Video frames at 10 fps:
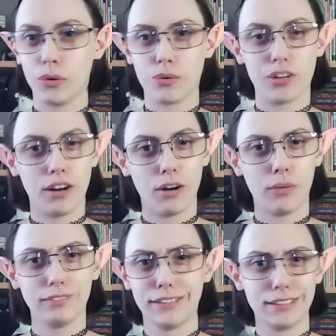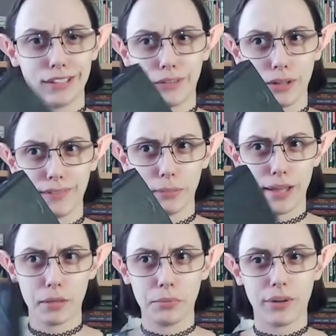it was the tarot one. This is the only little
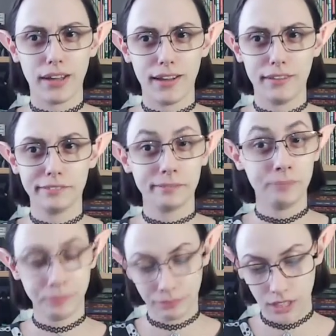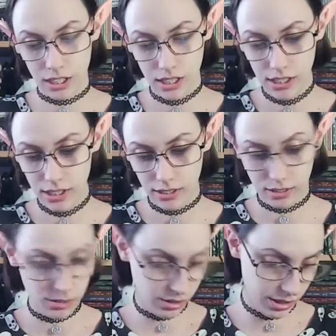black book I have.
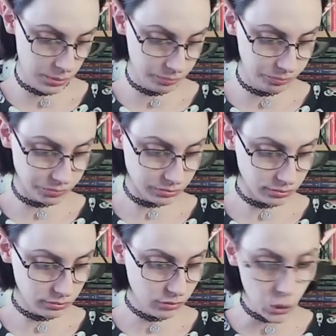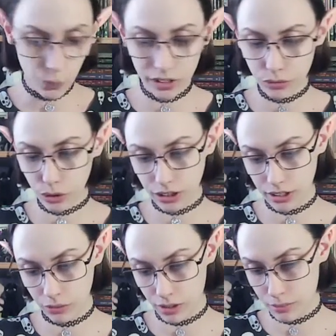Okay. A little before trying to
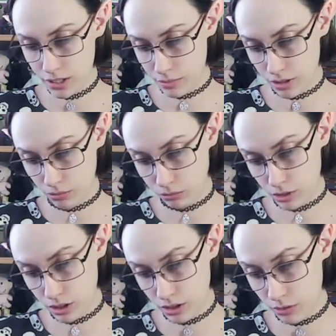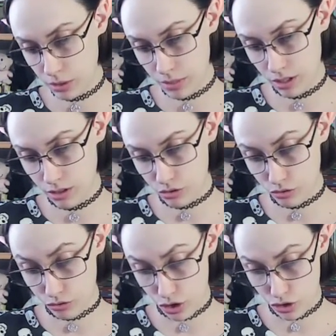know what it means, but I don't really know what it means
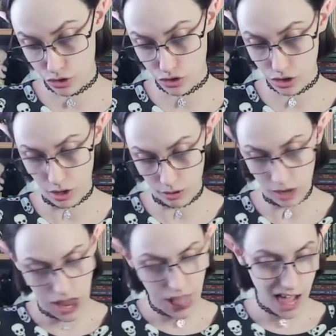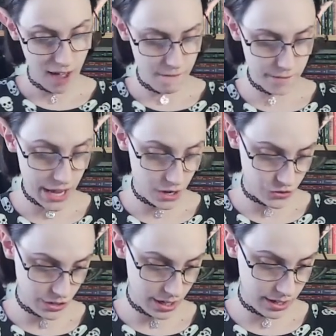at first. So, fire
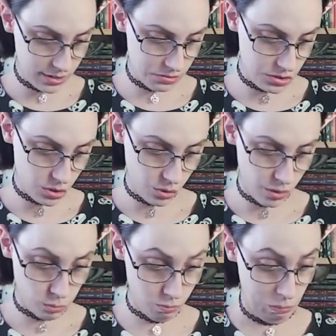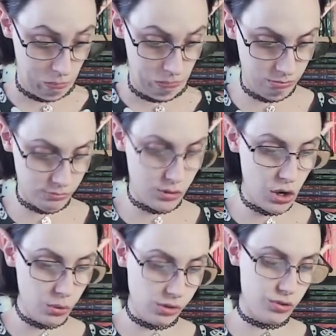signs.
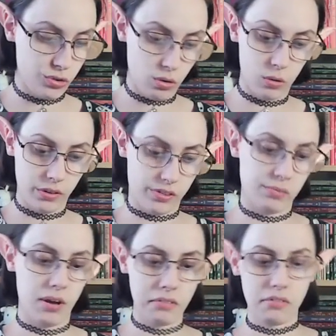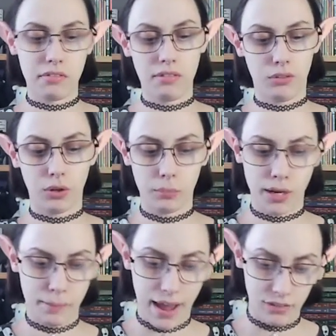No control this month. A little bit
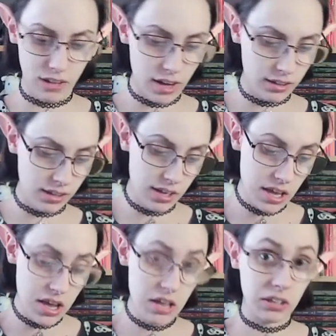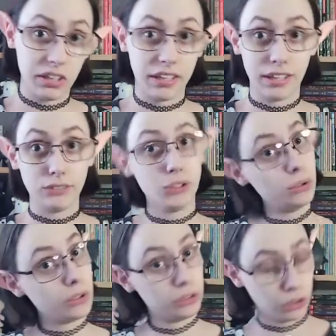of bad luck. Clinging to
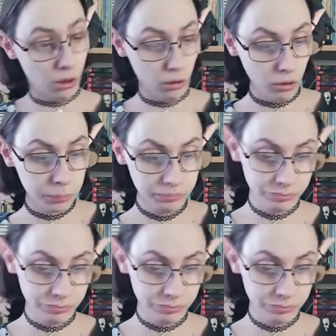control.